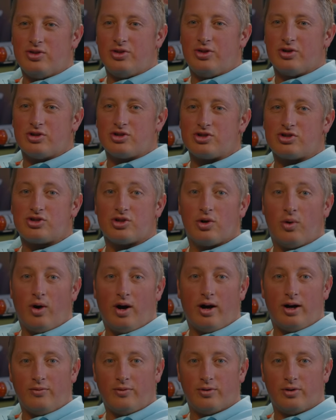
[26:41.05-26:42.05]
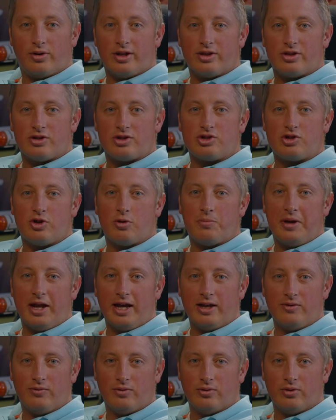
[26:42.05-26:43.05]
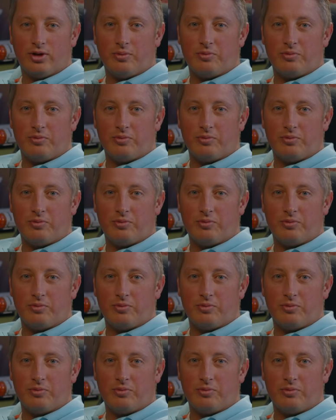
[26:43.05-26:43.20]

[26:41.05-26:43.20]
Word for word: they're so awful and they're so painful,